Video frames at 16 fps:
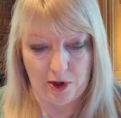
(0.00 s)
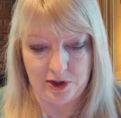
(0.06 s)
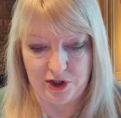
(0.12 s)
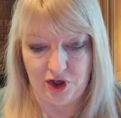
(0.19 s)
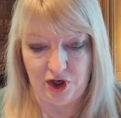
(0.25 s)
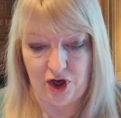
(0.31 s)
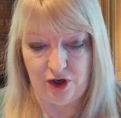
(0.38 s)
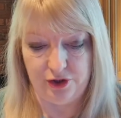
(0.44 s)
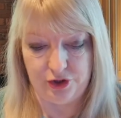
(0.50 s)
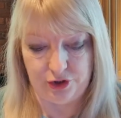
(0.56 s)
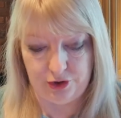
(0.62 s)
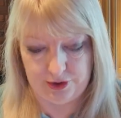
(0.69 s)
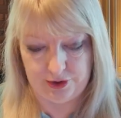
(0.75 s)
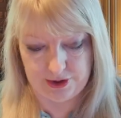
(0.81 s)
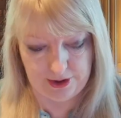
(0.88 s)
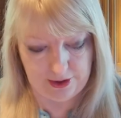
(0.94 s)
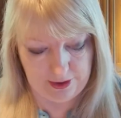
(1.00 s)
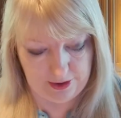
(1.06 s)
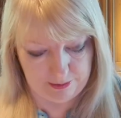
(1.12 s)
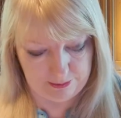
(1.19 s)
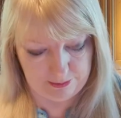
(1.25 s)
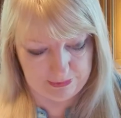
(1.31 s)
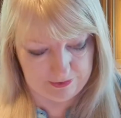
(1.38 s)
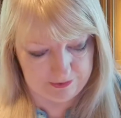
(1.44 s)
So cast on using the
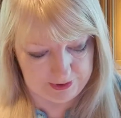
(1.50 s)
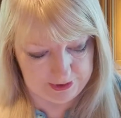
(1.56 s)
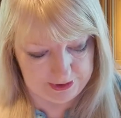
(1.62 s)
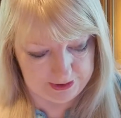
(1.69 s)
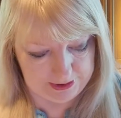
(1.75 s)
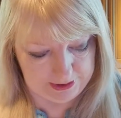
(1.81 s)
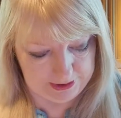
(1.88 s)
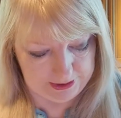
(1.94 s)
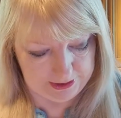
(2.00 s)
thumb method,